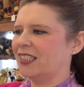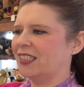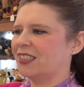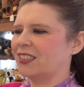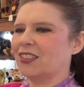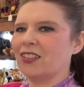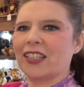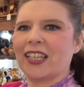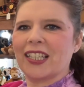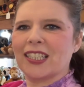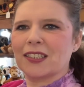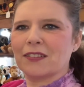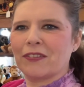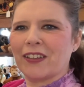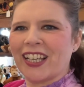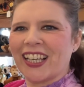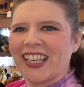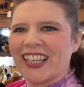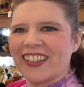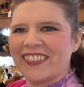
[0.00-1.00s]
suck his
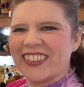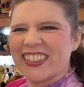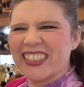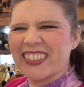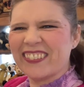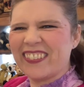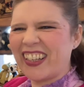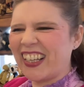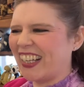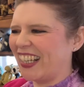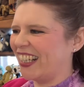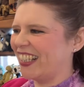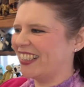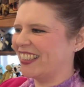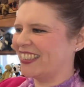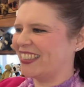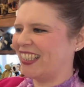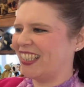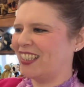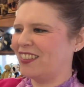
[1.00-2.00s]
finger as
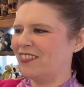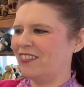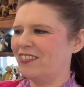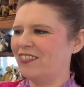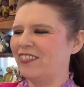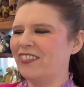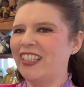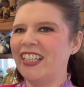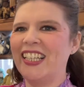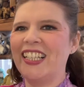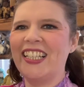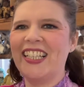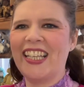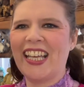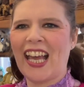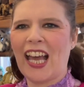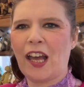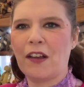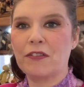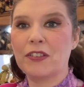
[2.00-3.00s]
well. So he can
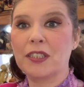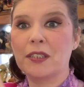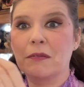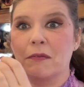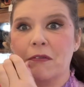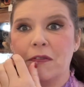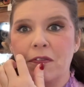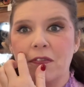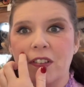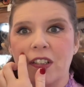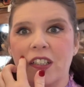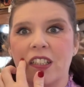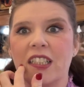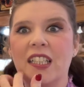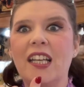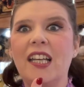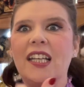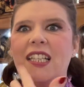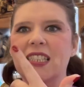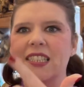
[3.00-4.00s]
really have some
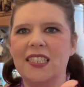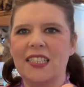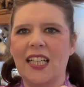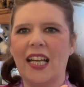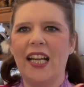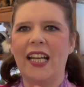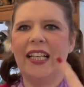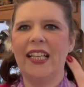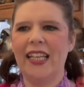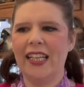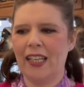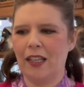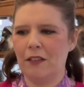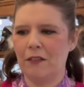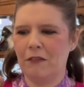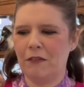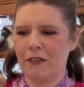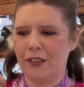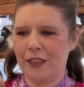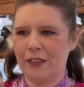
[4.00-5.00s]
fun styling
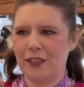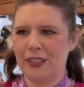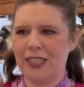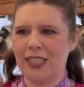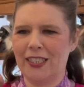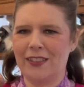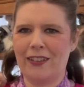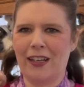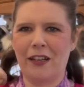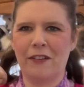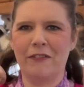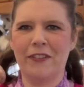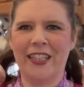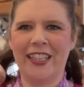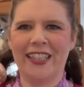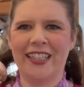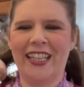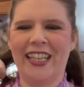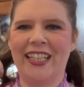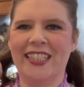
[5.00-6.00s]
and
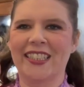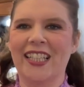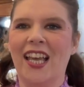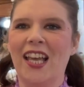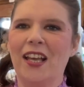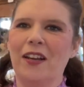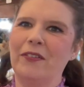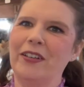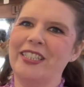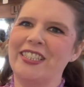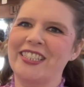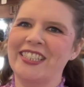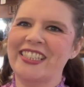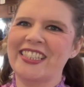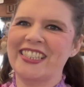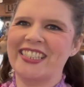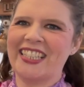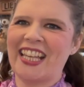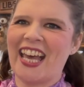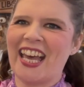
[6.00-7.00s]
photographing these. We
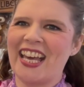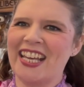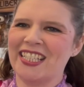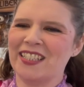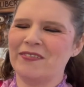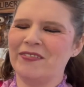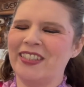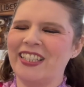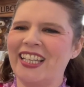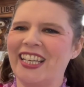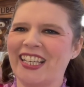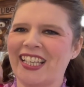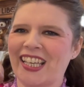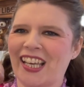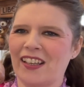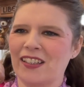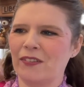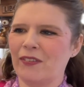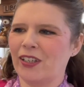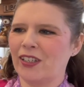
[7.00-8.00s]
just said a minute
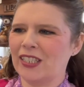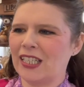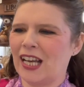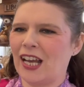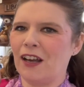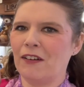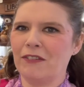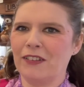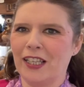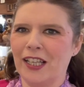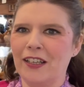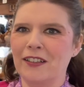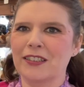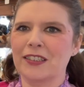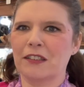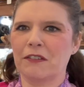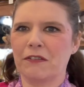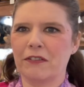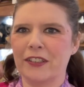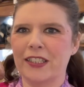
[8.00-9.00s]
ago that we're going to have
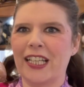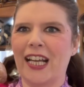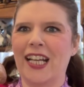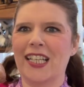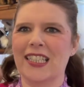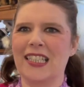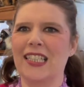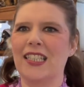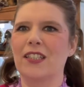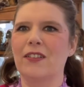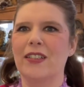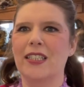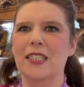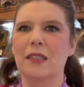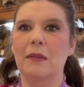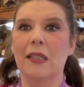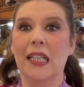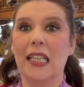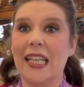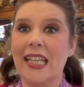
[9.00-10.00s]
loads of fun actually doing
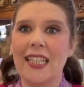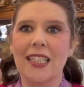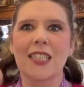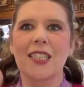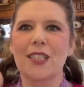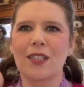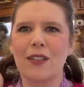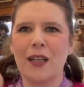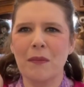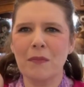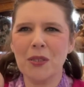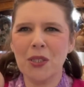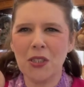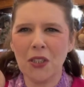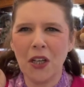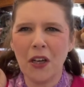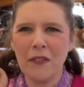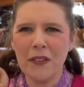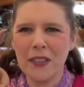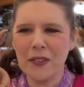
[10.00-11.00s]
some little Instagram
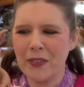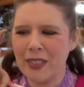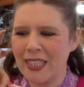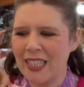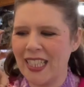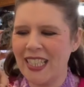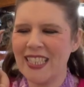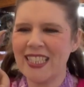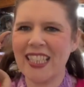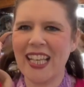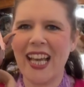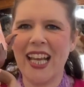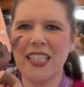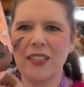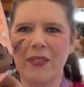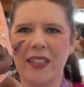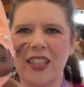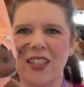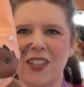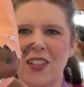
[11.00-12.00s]
stories with these
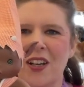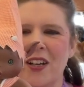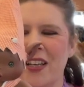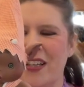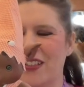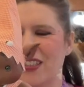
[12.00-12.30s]
guys. We thought